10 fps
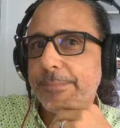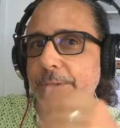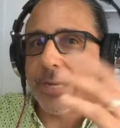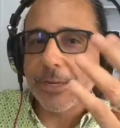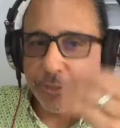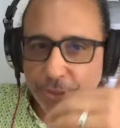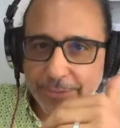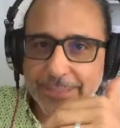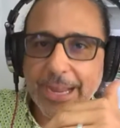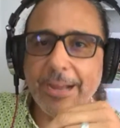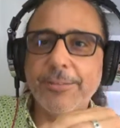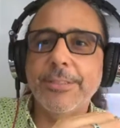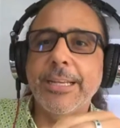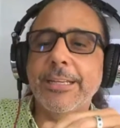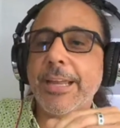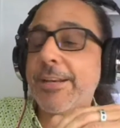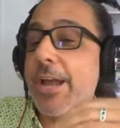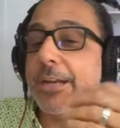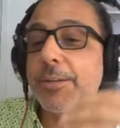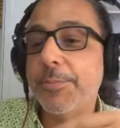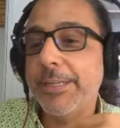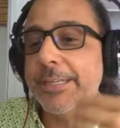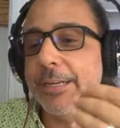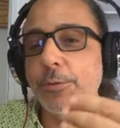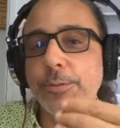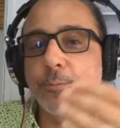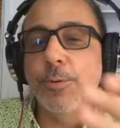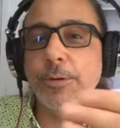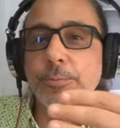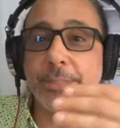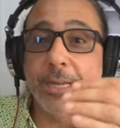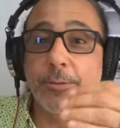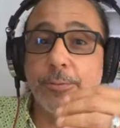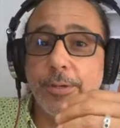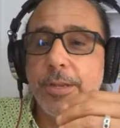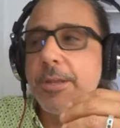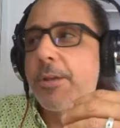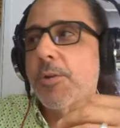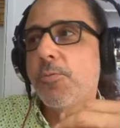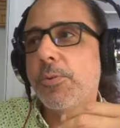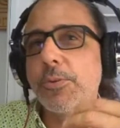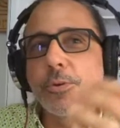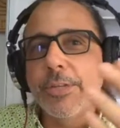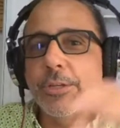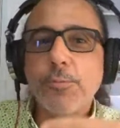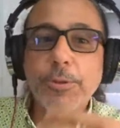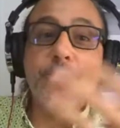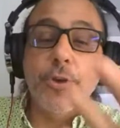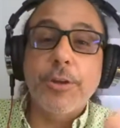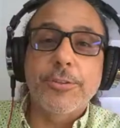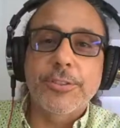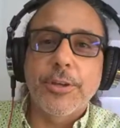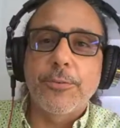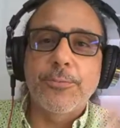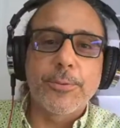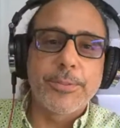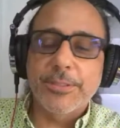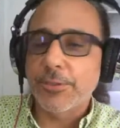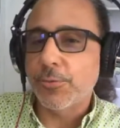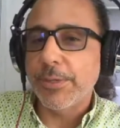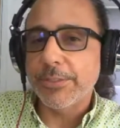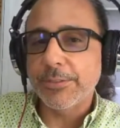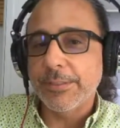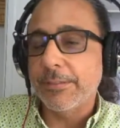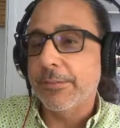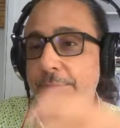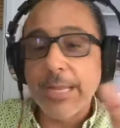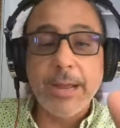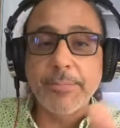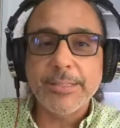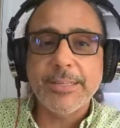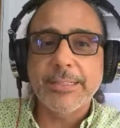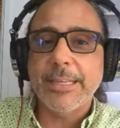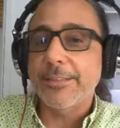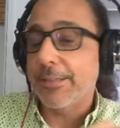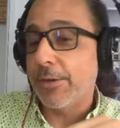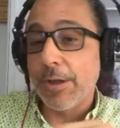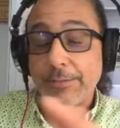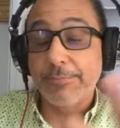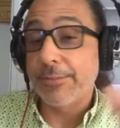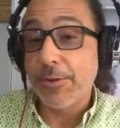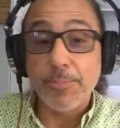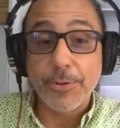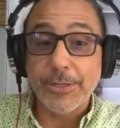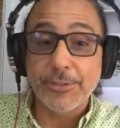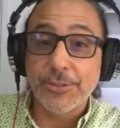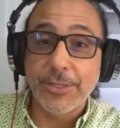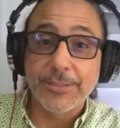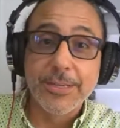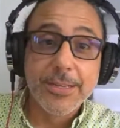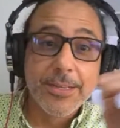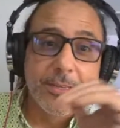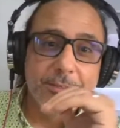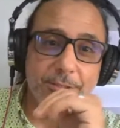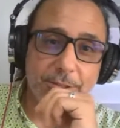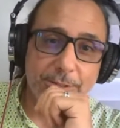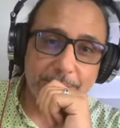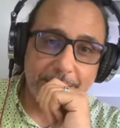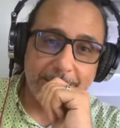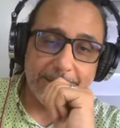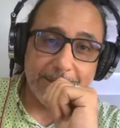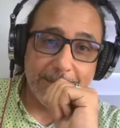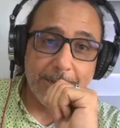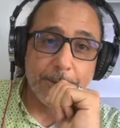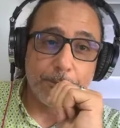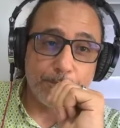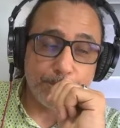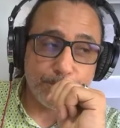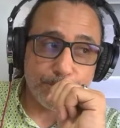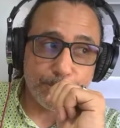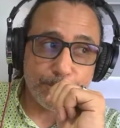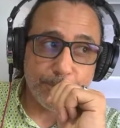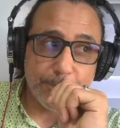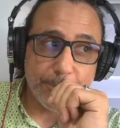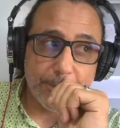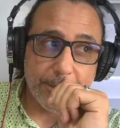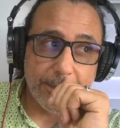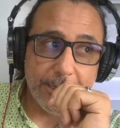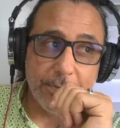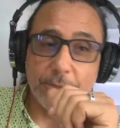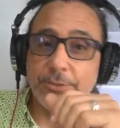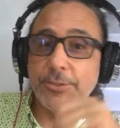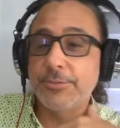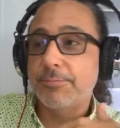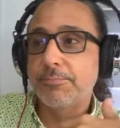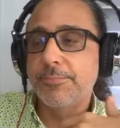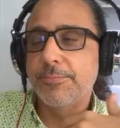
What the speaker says: you know, kind of shut down and not communicate well with that, with those, and you withdraw yourself from the situation of the individual. Now I'm not saying that, you know, at some point you shouldn't just like, you know, just